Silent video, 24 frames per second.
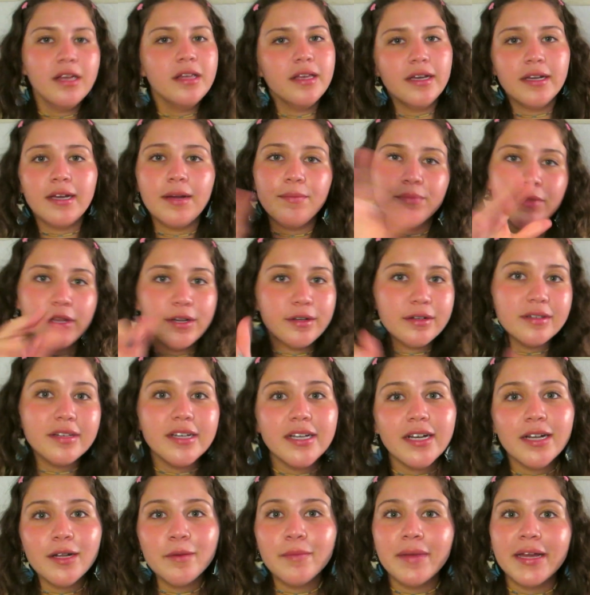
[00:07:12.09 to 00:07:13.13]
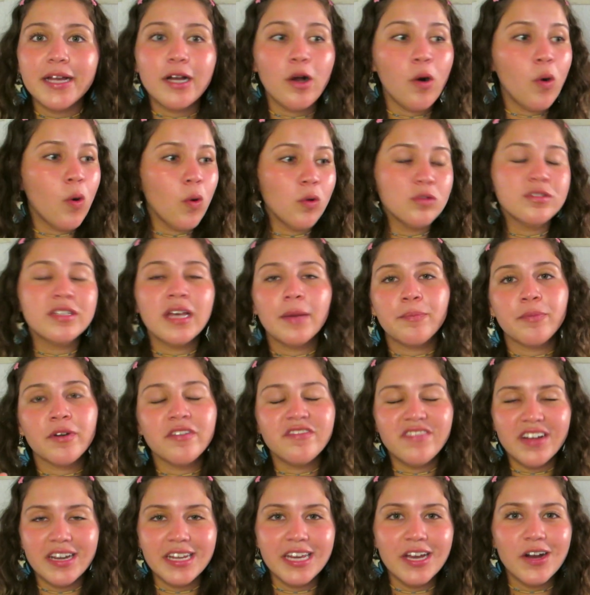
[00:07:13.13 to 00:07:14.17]
Like, I'm literally gonna make a whole separate
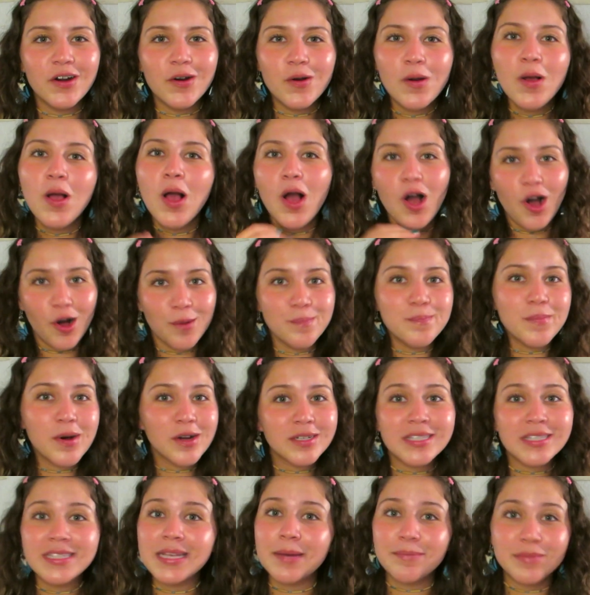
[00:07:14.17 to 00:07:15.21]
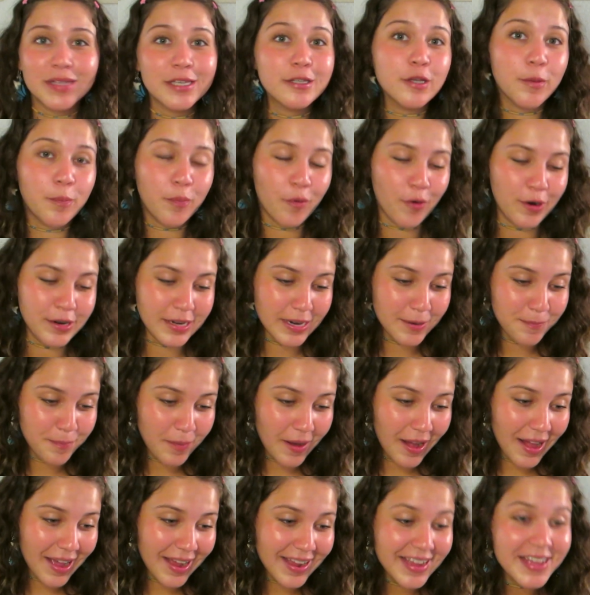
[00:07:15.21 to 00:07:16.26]
video on books I'm disappointed
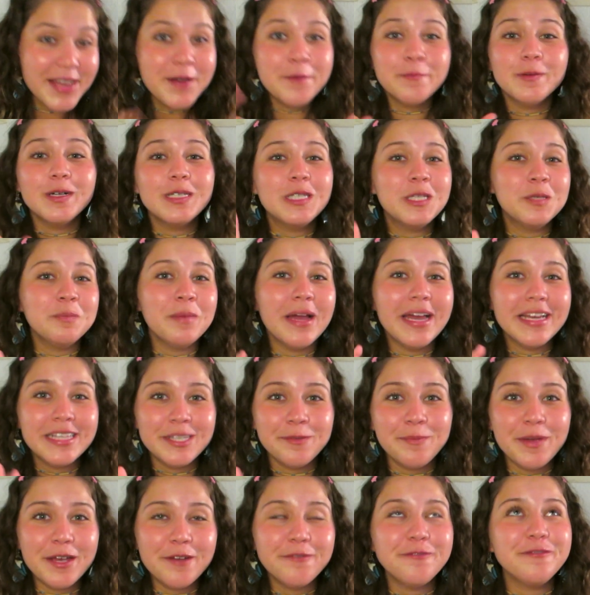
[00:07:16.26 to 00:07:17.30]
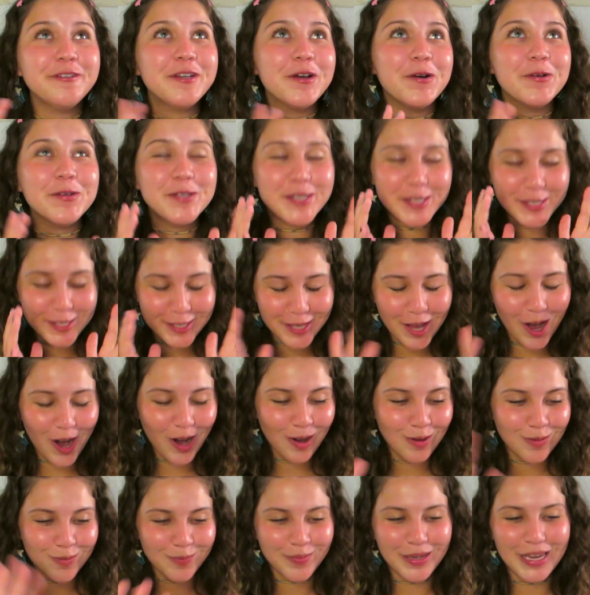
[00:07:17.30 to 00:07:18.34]
by, which makes me feel
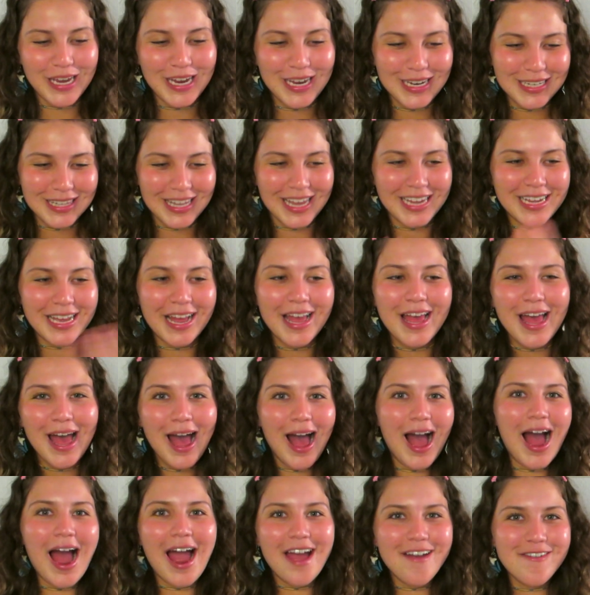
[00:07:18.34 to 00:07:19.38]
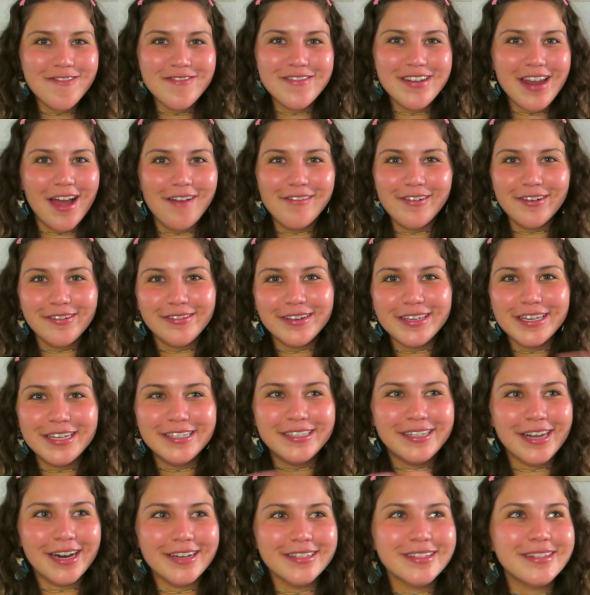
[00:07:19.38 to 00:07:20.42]
so mean. Like, I've never really
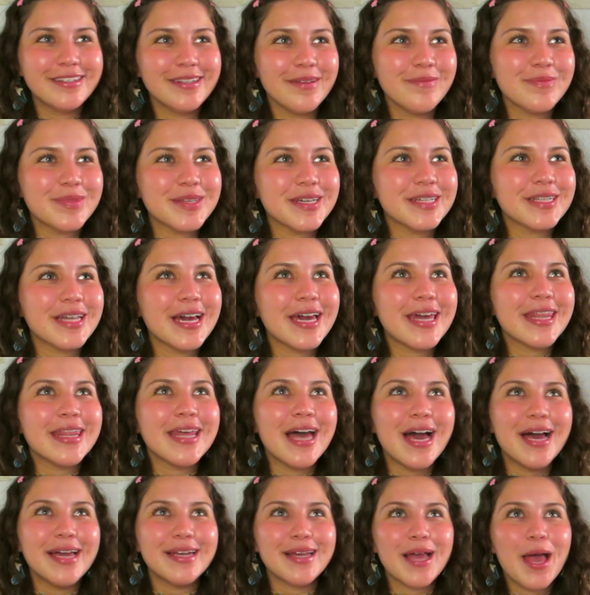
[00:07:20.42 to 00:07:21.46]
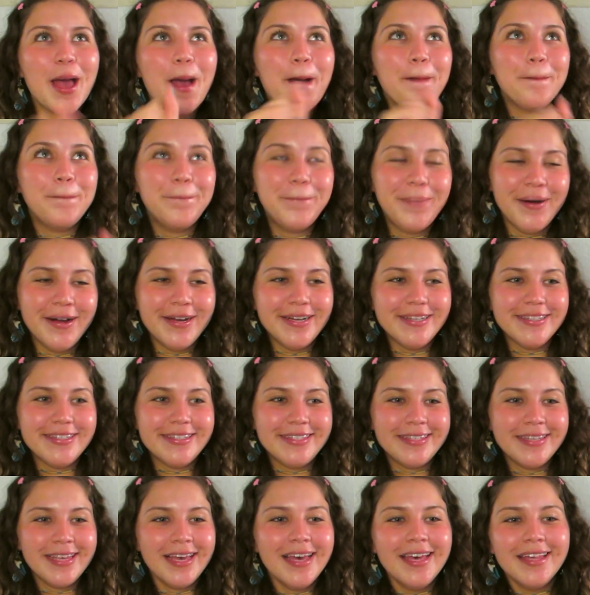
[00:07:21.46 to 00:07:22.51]
done something like that,
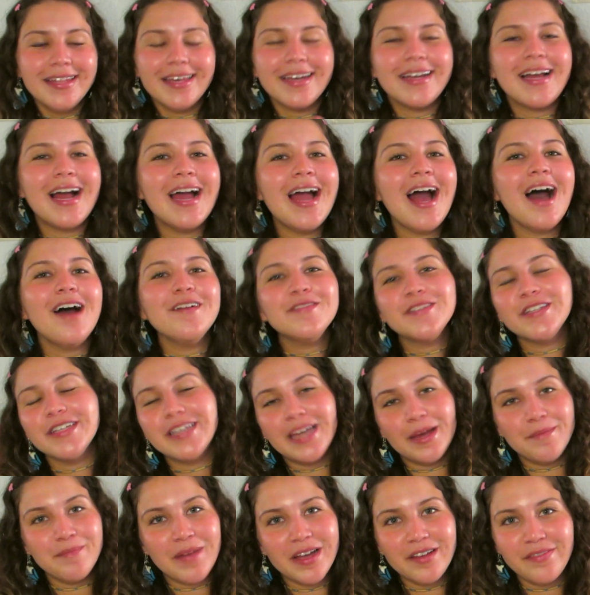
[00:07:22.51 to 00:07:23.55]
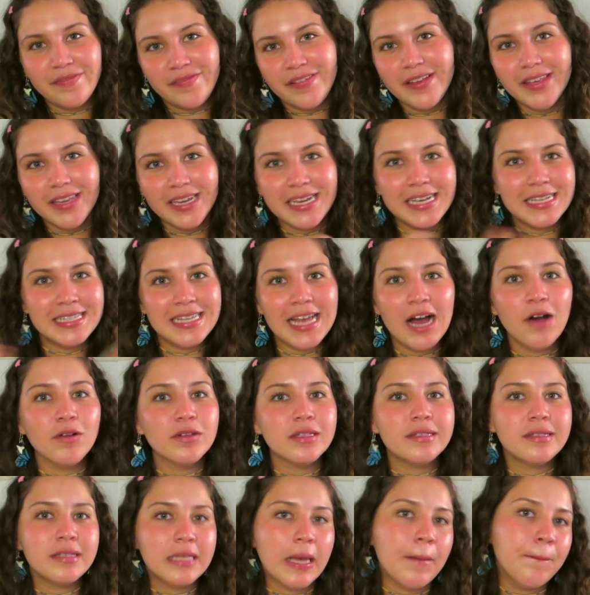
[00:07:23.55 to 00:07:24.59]
but like, I have to get my feelings out
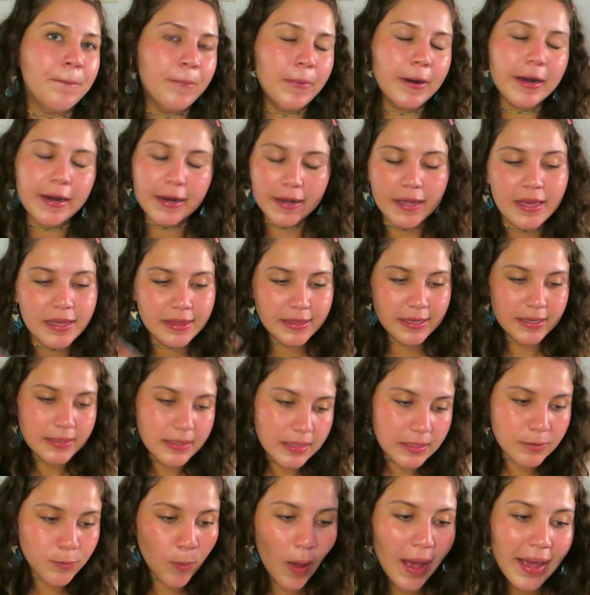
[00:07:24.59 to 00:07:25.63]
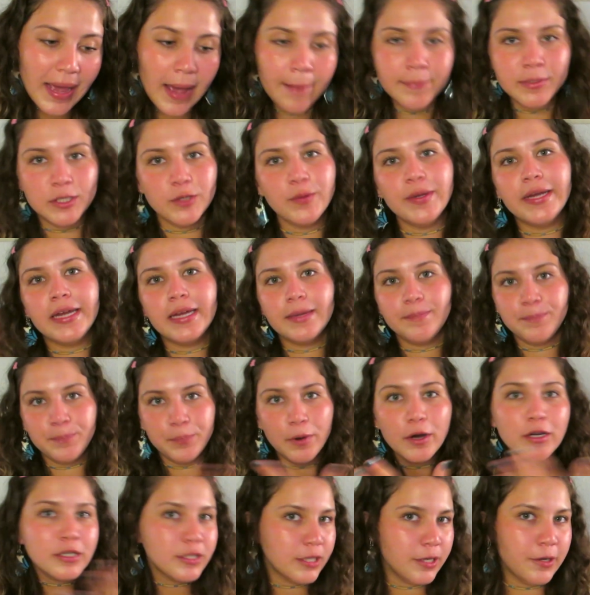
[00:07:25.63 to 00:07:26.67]
somewhere. This is why I'm doing
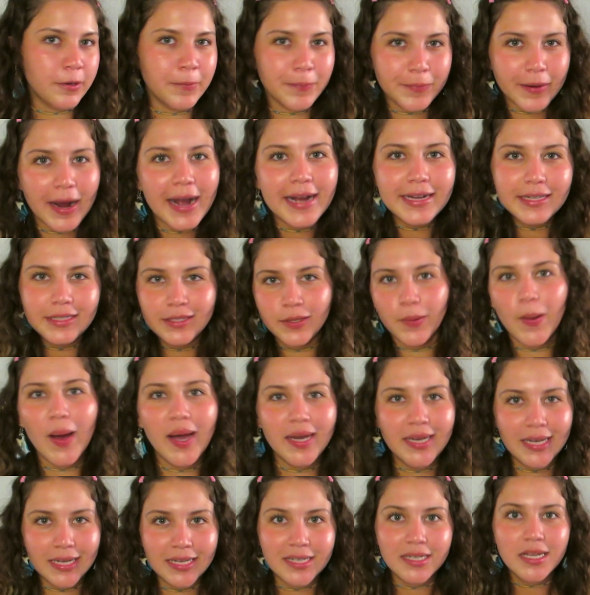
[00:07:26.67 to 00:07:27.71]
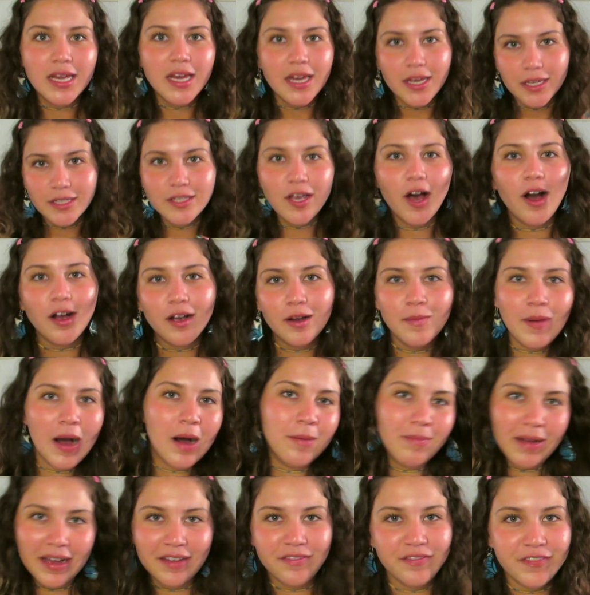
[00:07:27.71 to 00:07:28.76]
booktube, right? So I can talk about
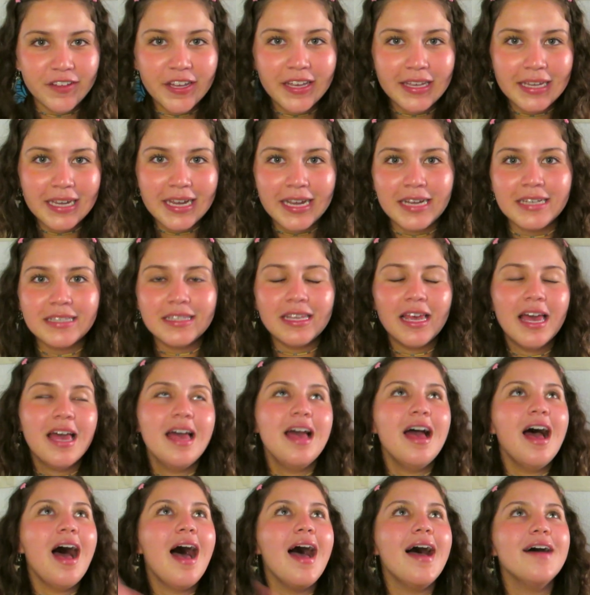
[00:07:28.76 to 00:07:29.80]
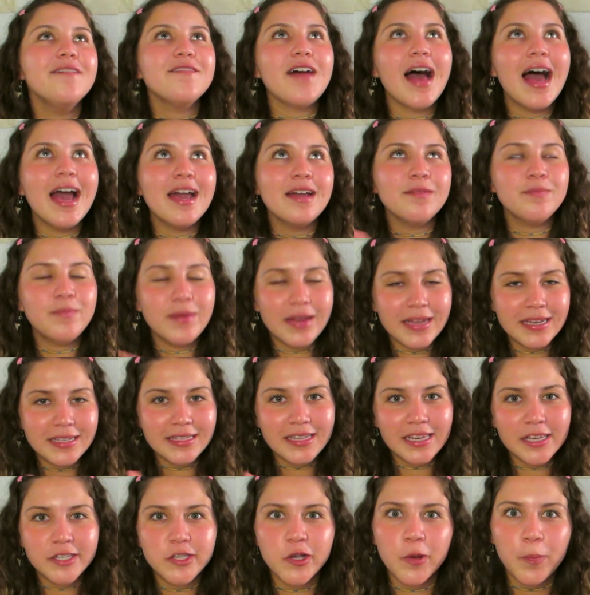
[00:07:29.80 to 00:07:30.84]
my feelings. Have I been
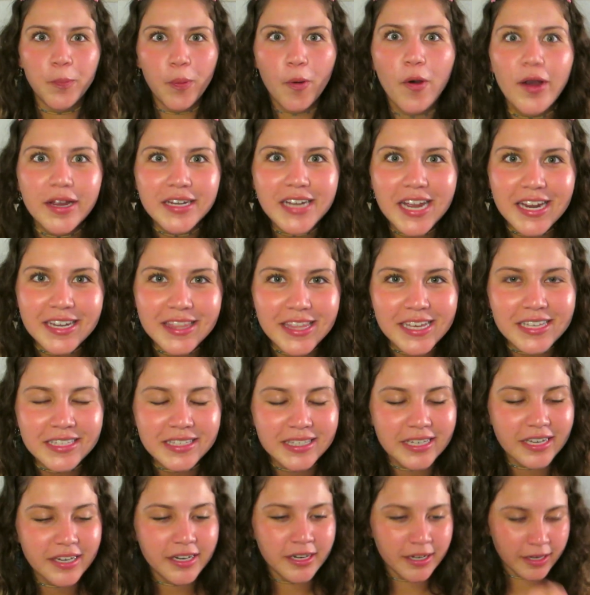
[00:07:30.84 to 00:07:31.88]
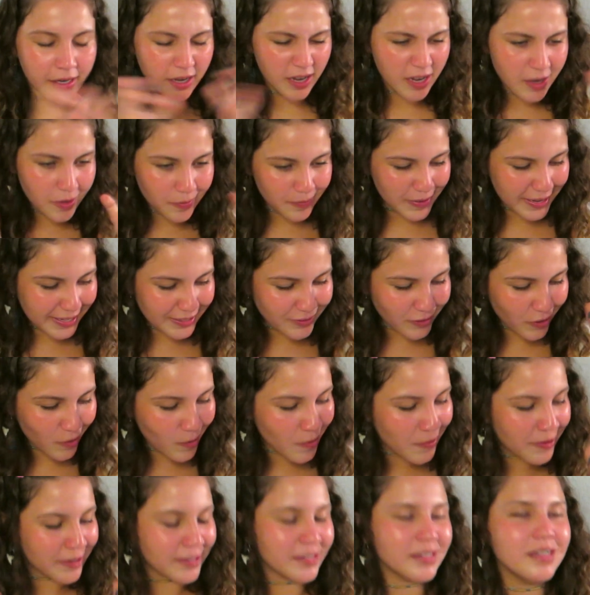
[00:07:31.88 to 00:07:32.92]
disappointed this year? Oh my
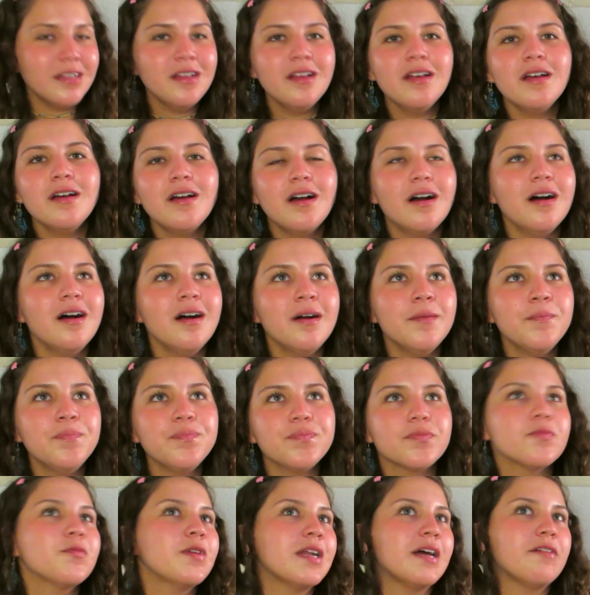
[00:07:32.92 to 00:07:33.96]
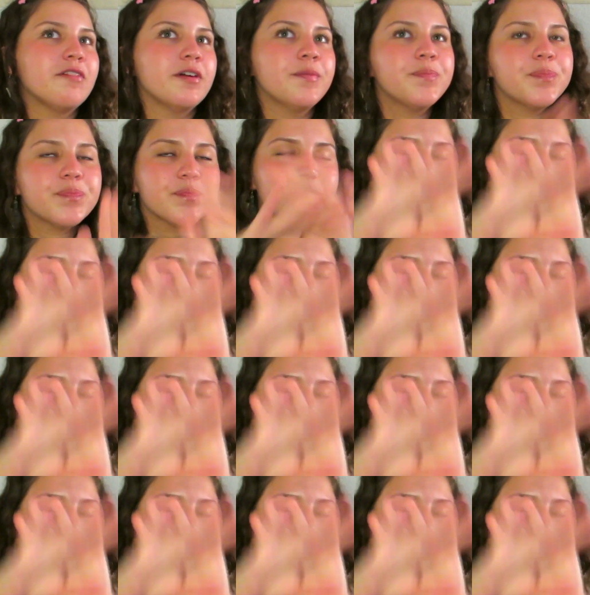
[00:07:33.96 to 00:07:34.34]
lord. Whatever.